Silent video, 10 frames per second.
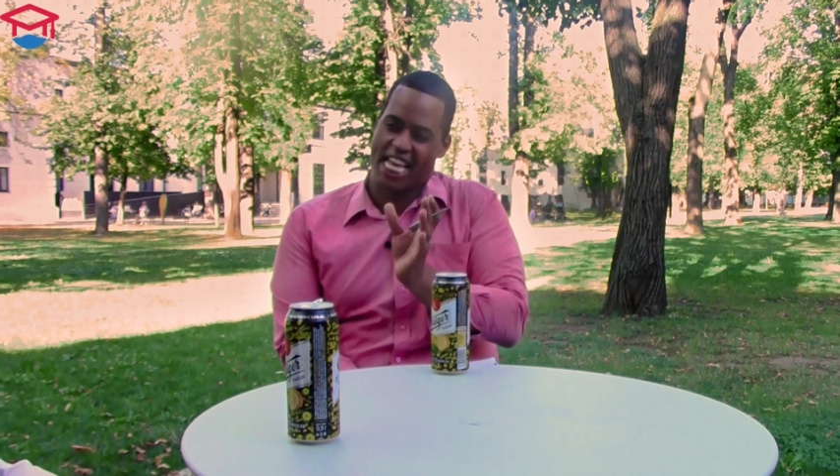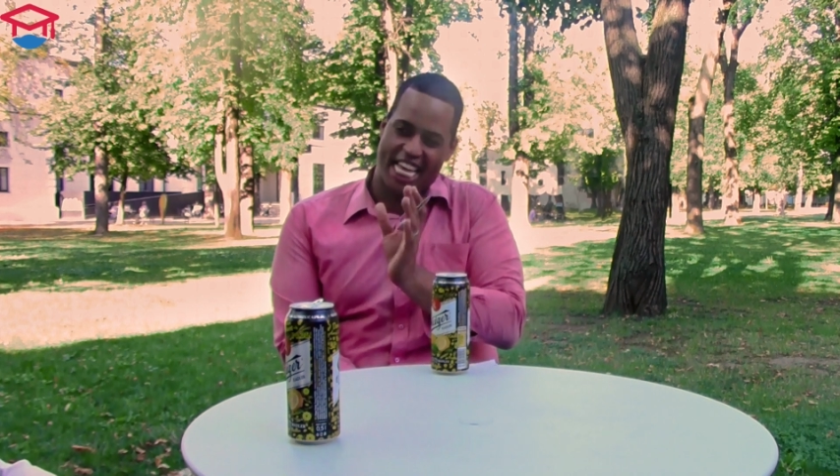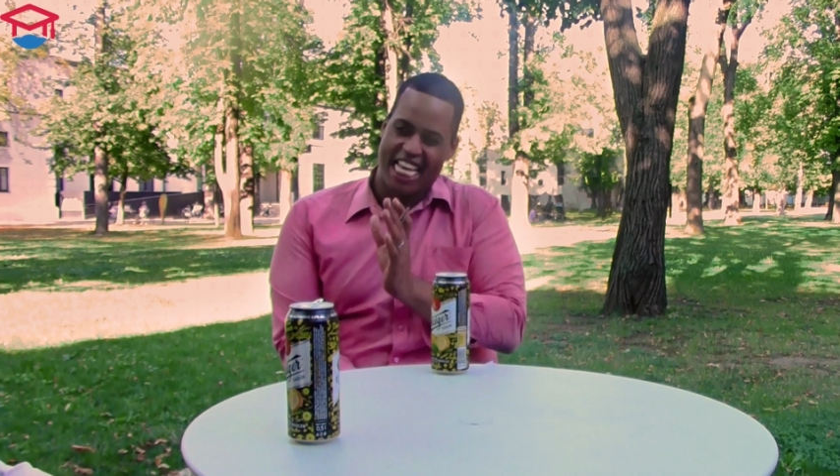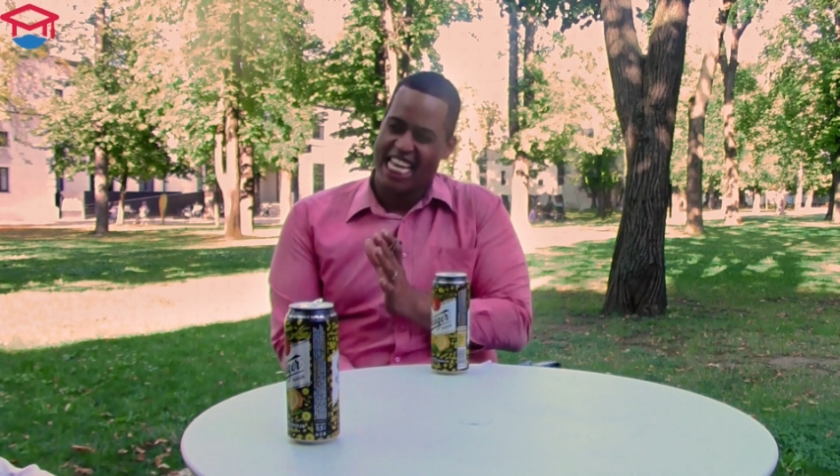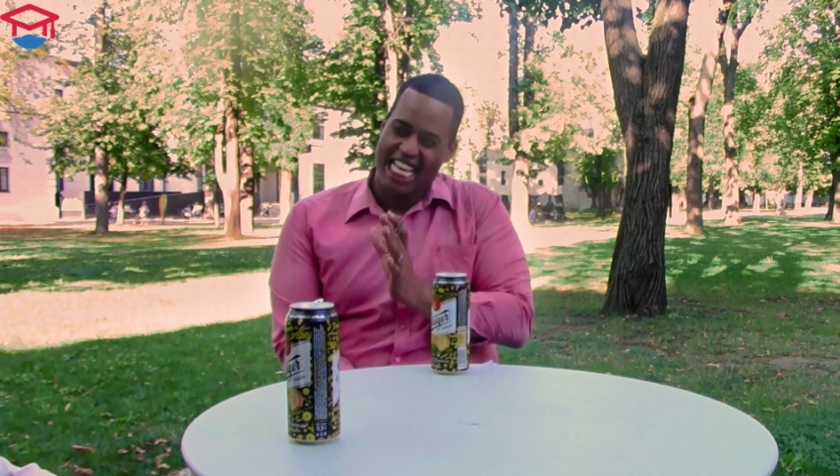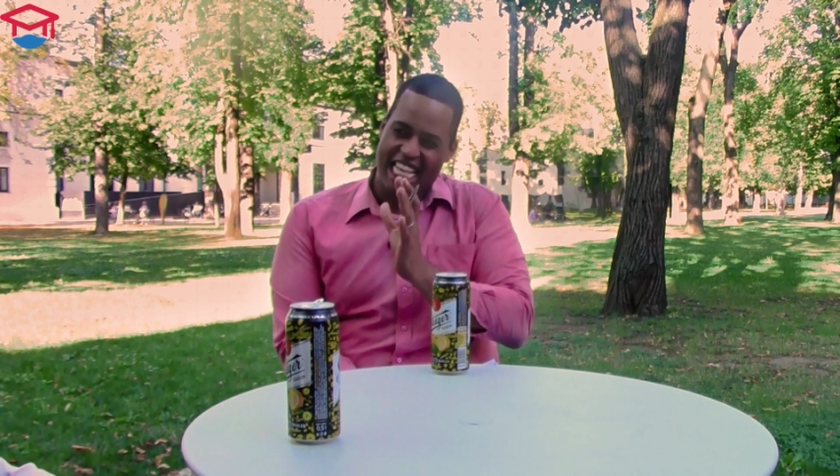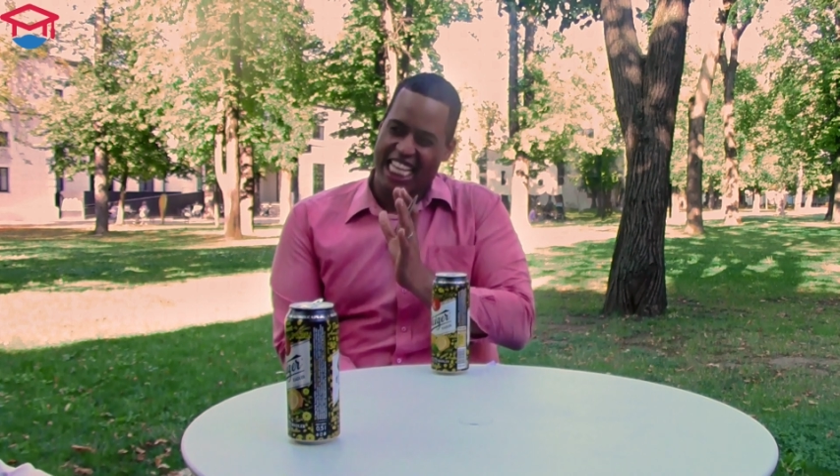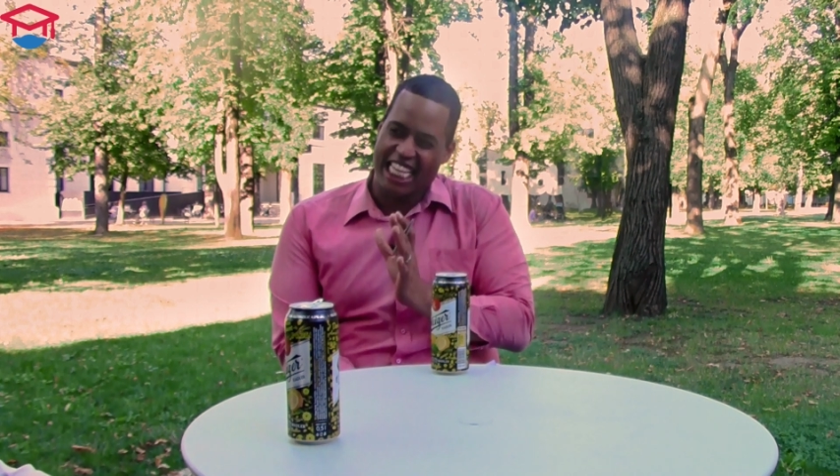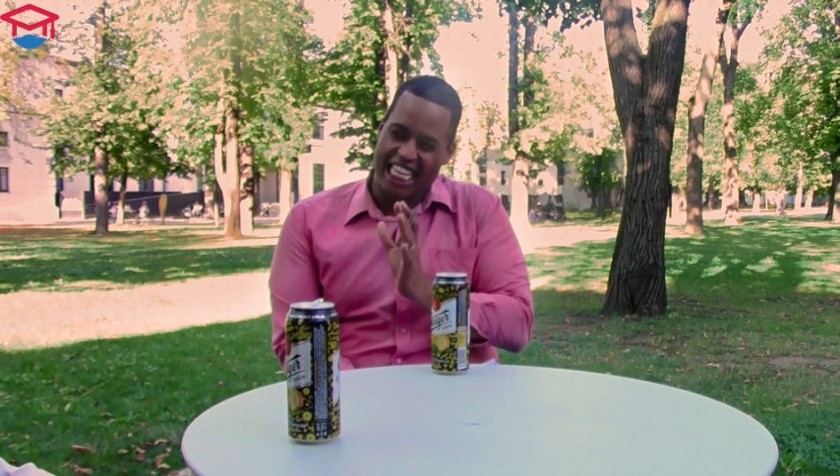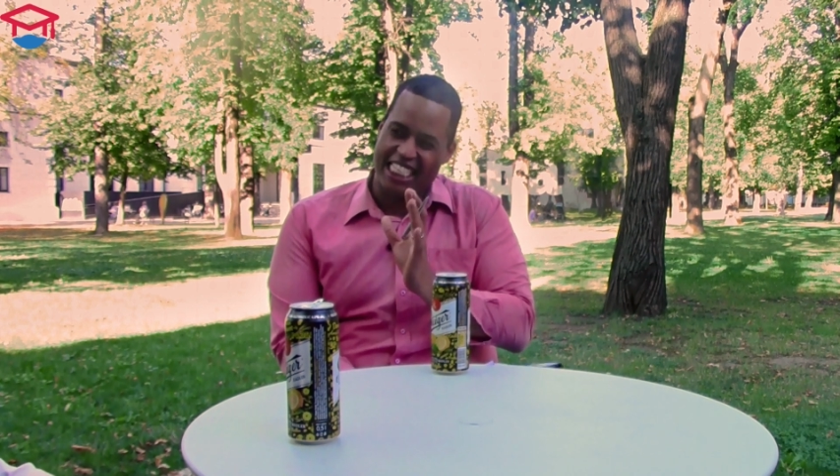of
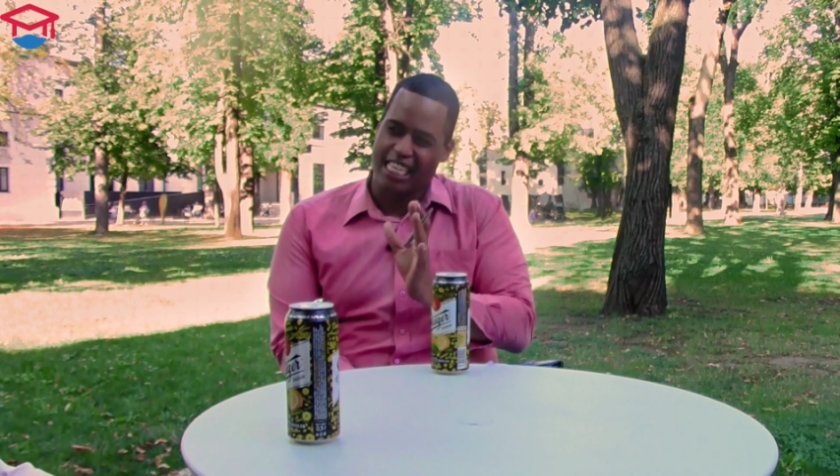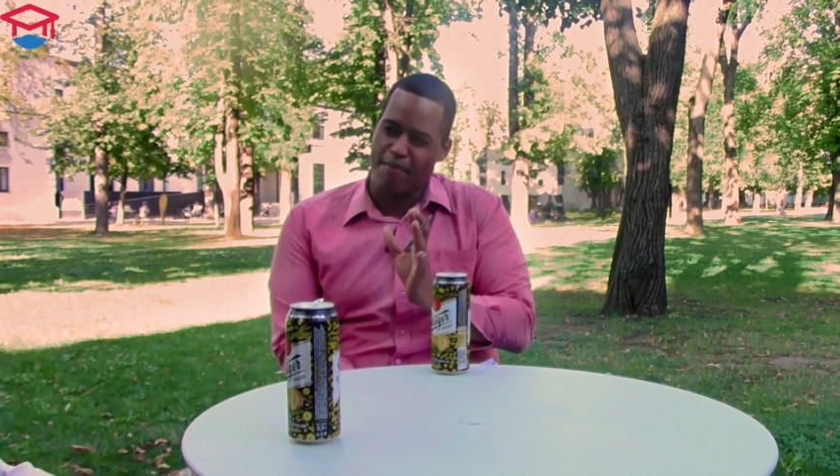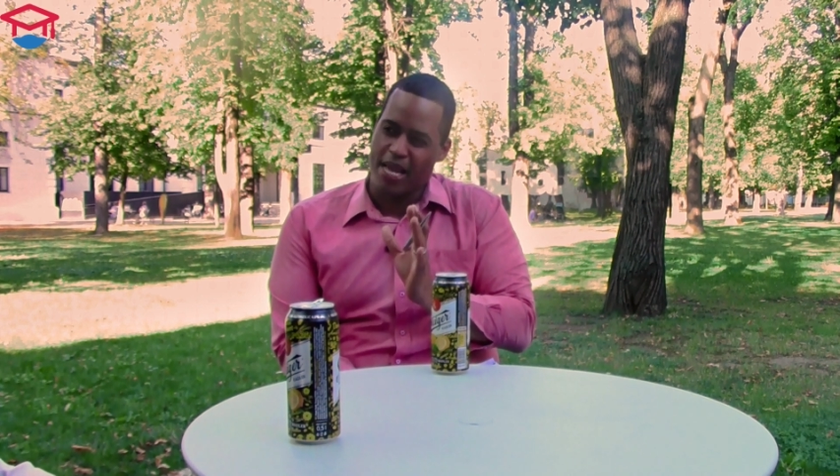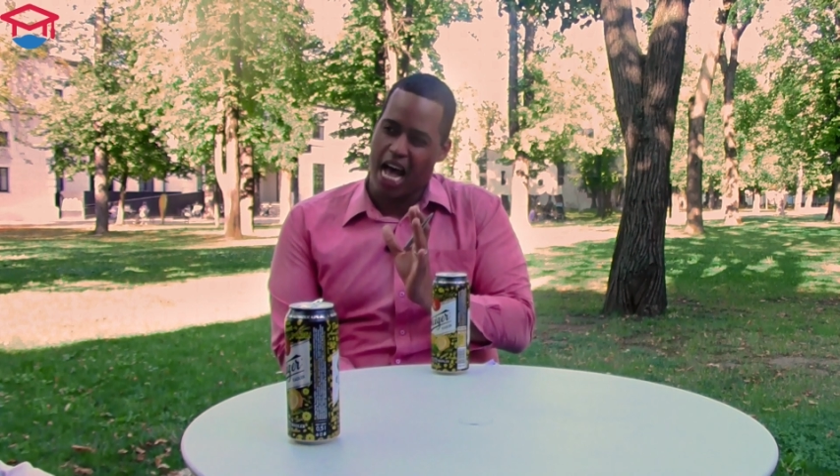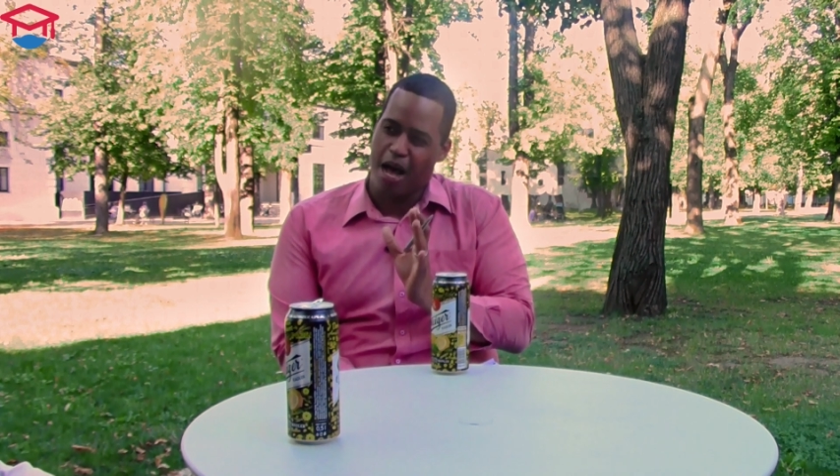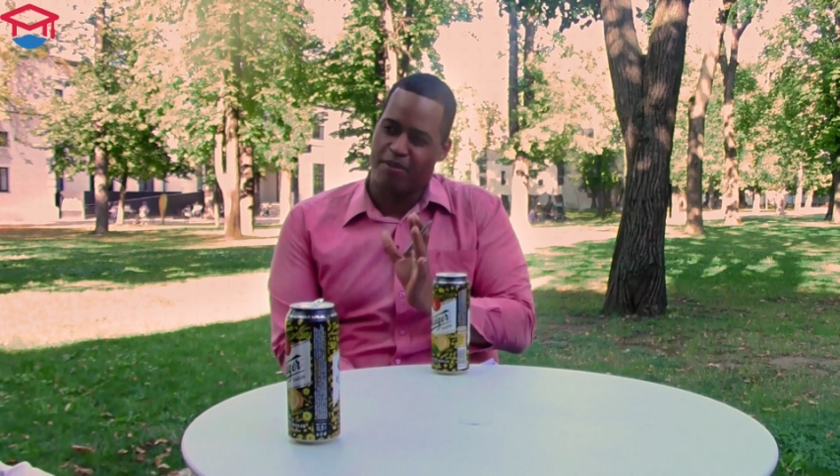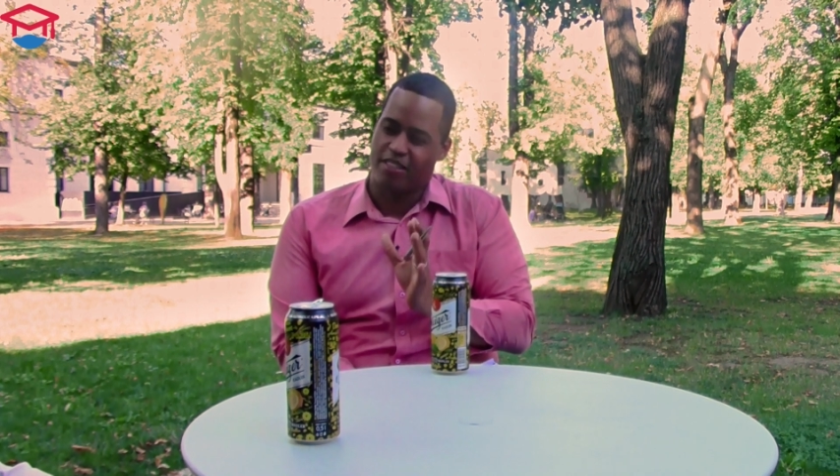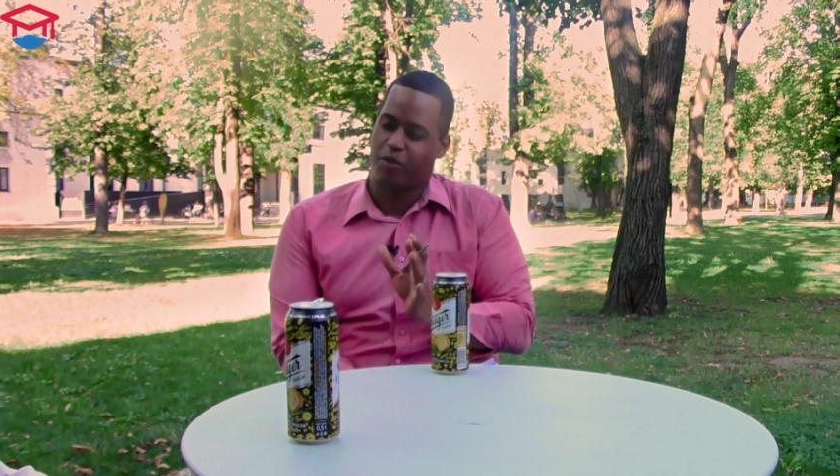the semi-opposite.